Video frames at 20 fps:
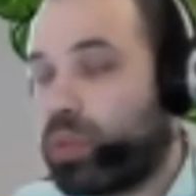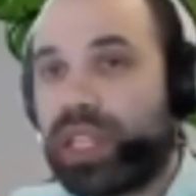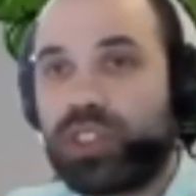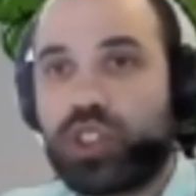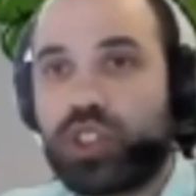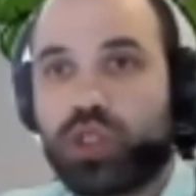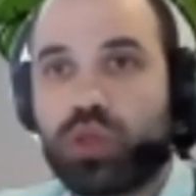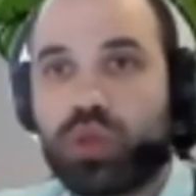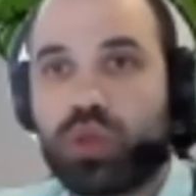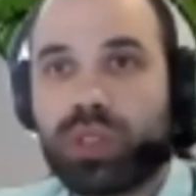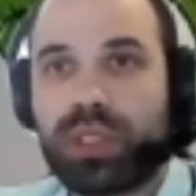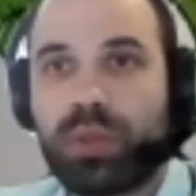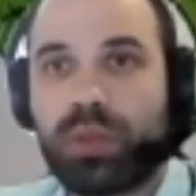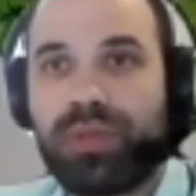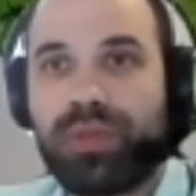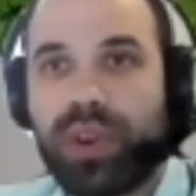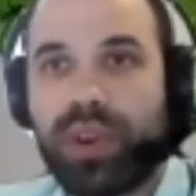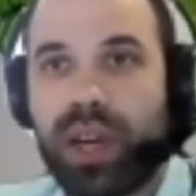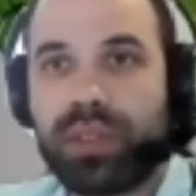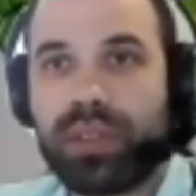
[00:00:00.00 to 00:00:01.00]
sure that we
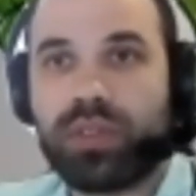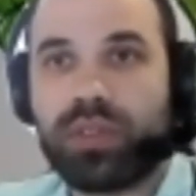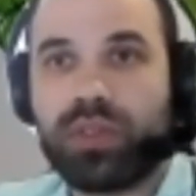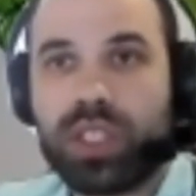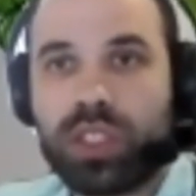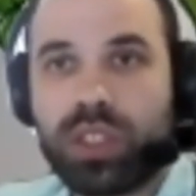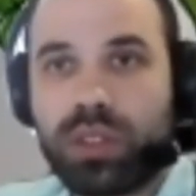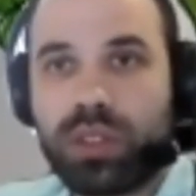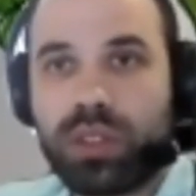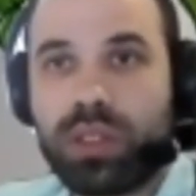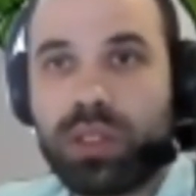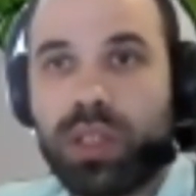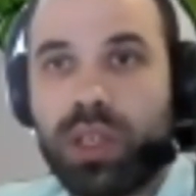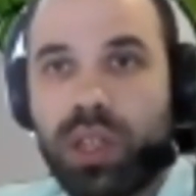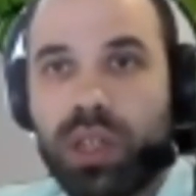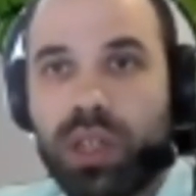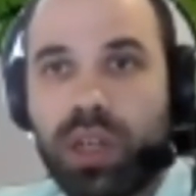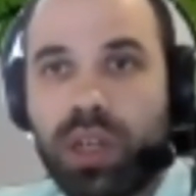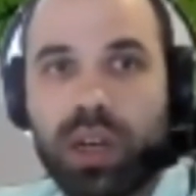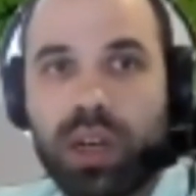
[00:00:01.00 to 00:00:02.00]
find a region
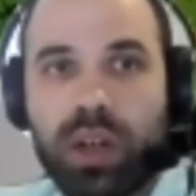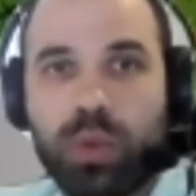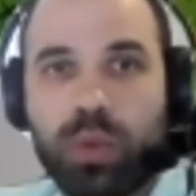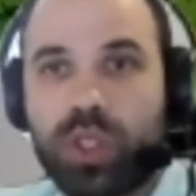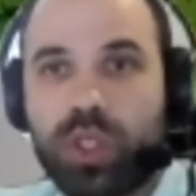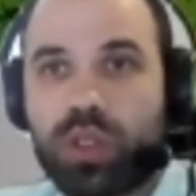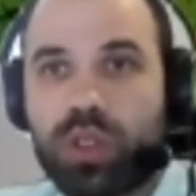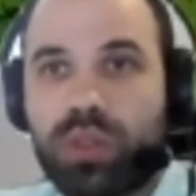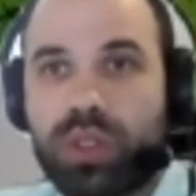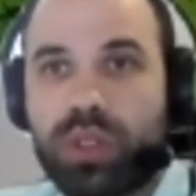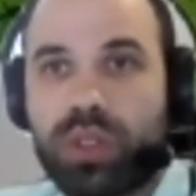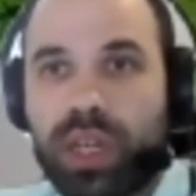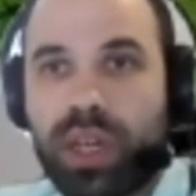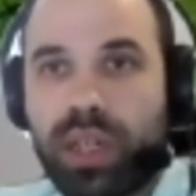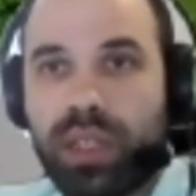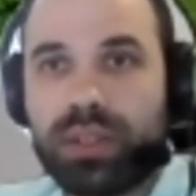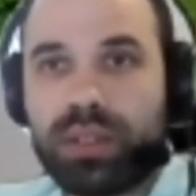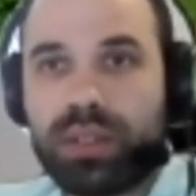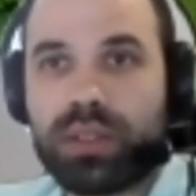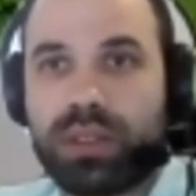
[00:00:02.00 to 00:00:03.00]
which
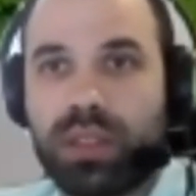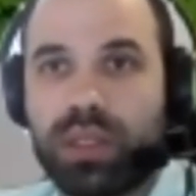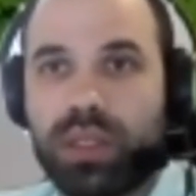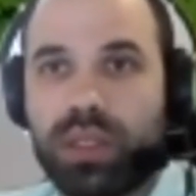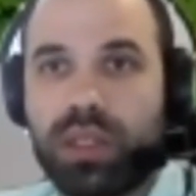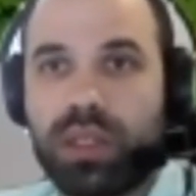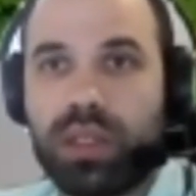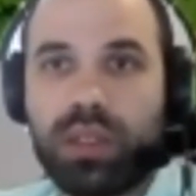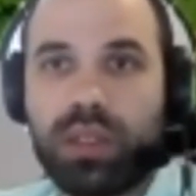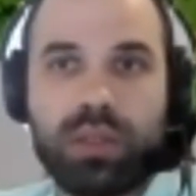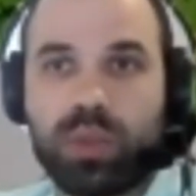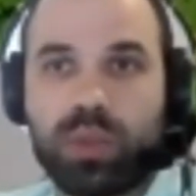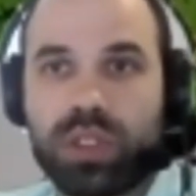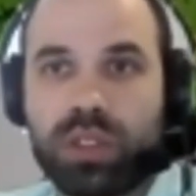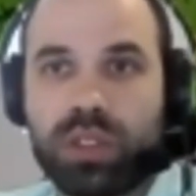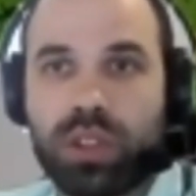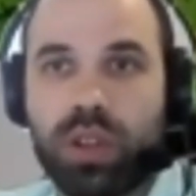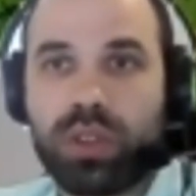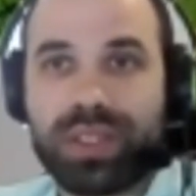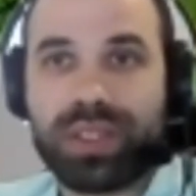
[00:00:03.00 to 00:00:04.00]
contains, which is
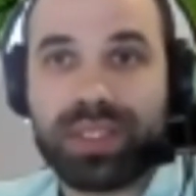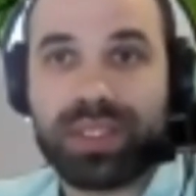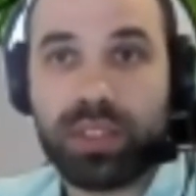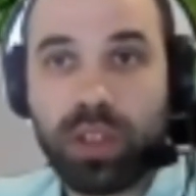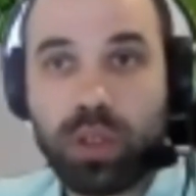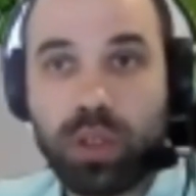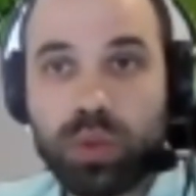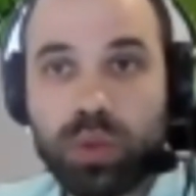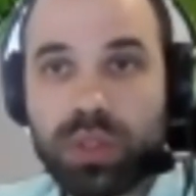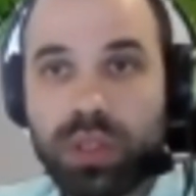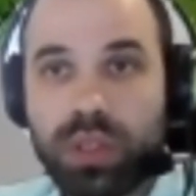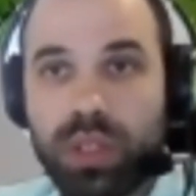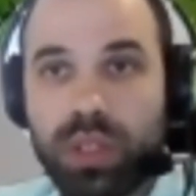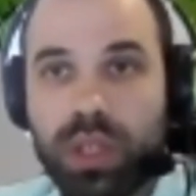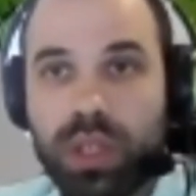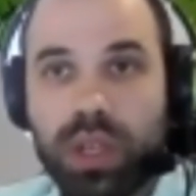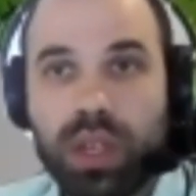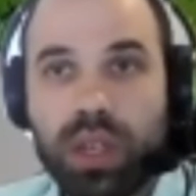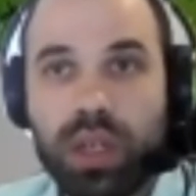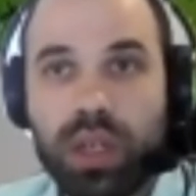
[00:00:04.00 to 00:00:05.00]
all zeros,
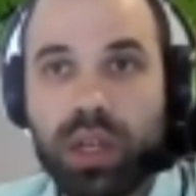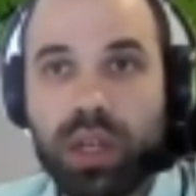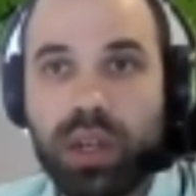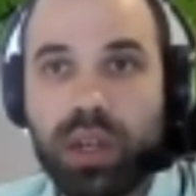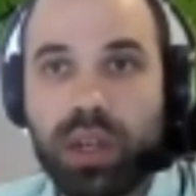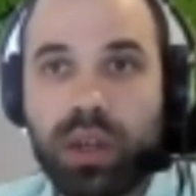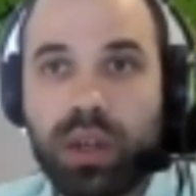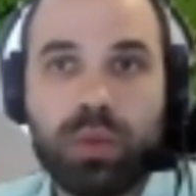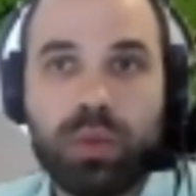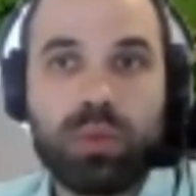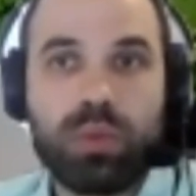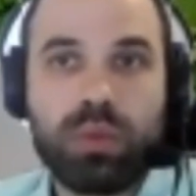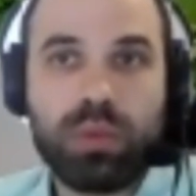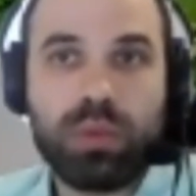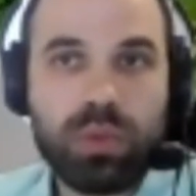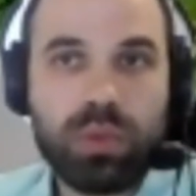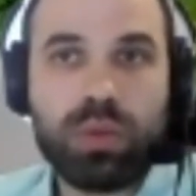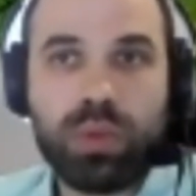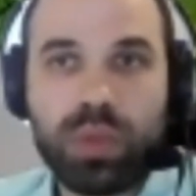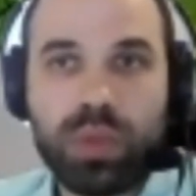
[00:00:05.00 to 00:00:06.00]

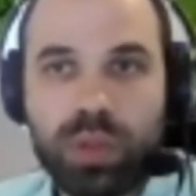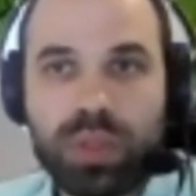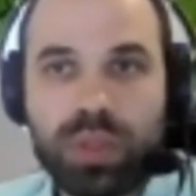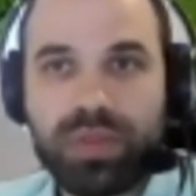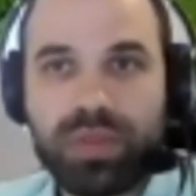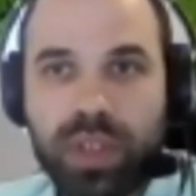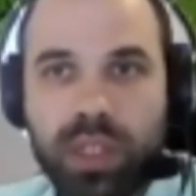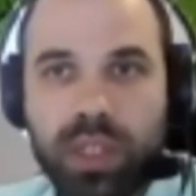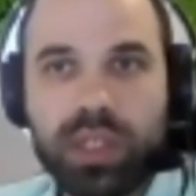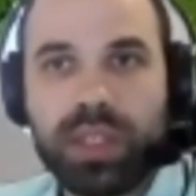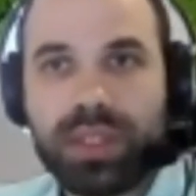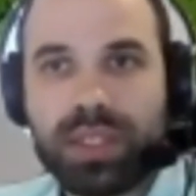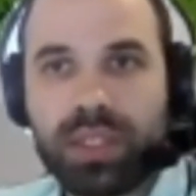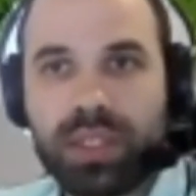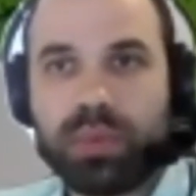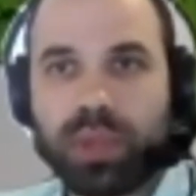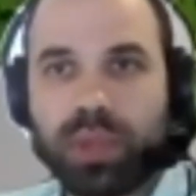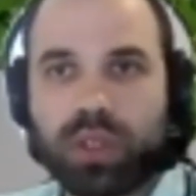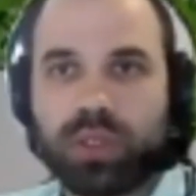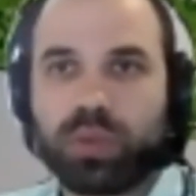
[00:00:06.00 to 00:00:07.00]
which was very easy
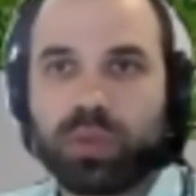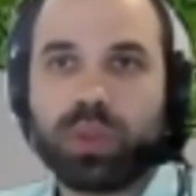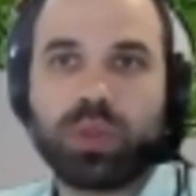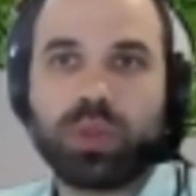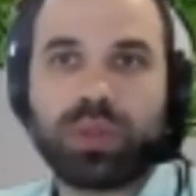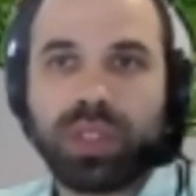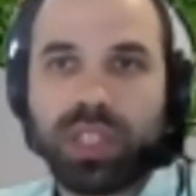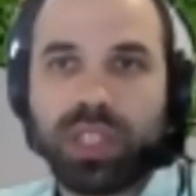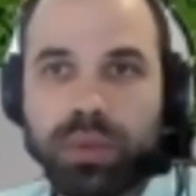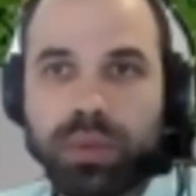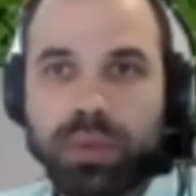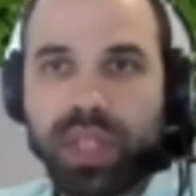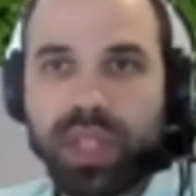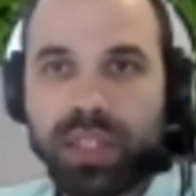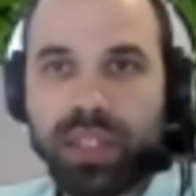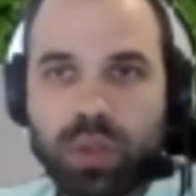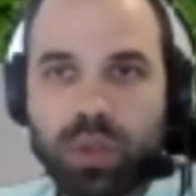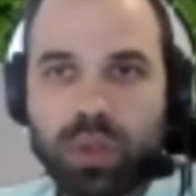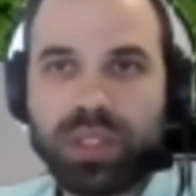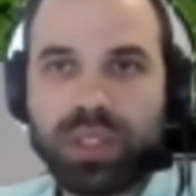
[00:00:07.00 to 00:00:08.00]
because we used heap create
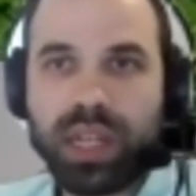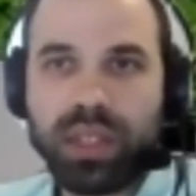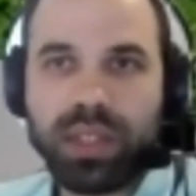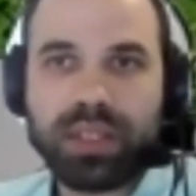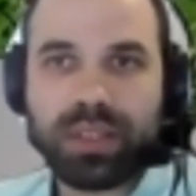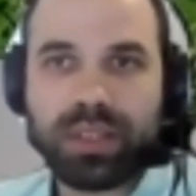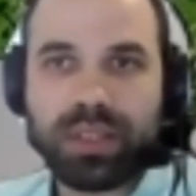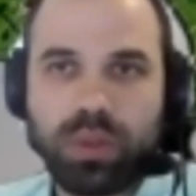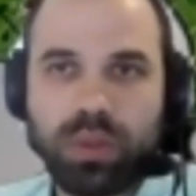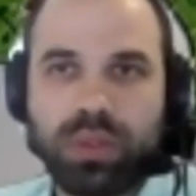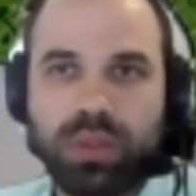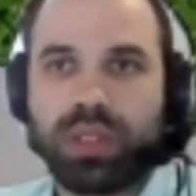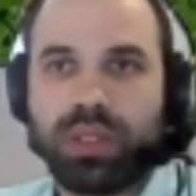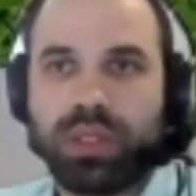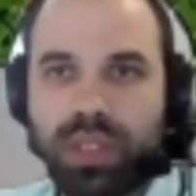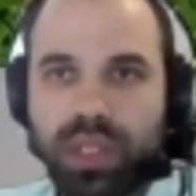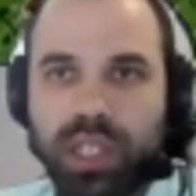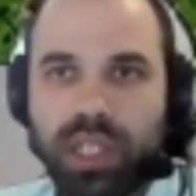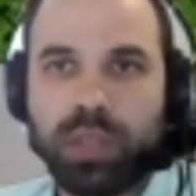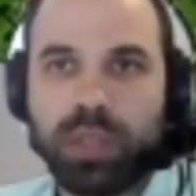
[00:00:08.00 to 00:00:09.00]
to contain it, so
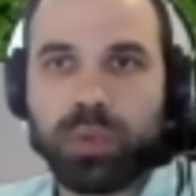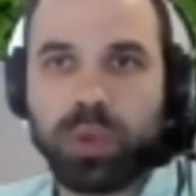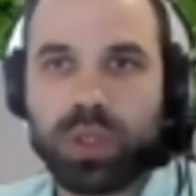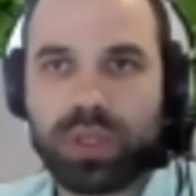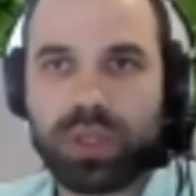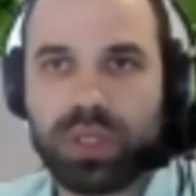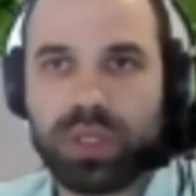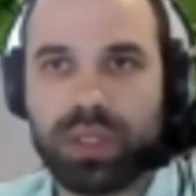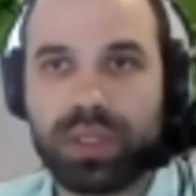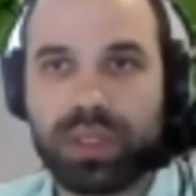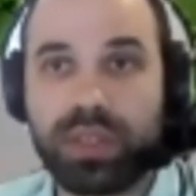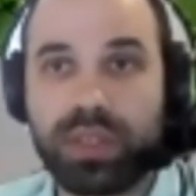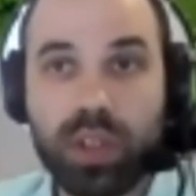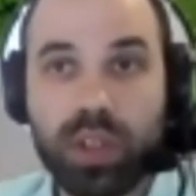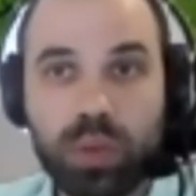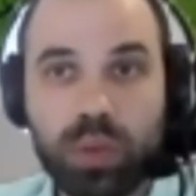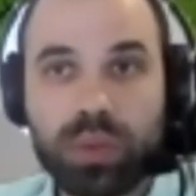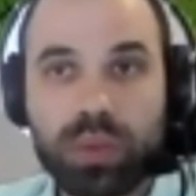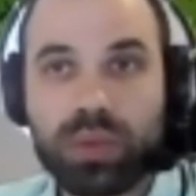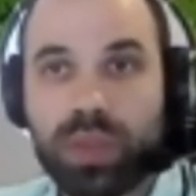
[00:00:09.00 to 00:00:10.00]
the heap was
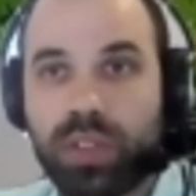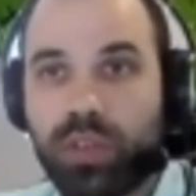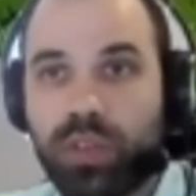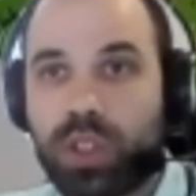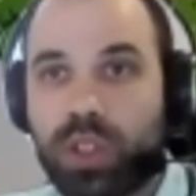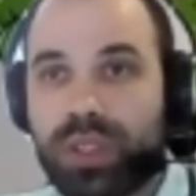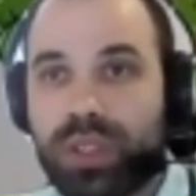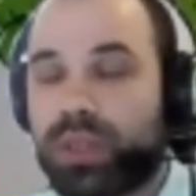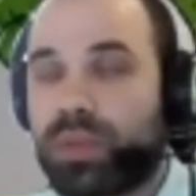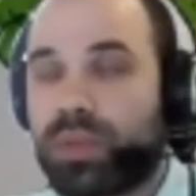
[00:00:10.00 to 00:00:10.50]
zeroed at first.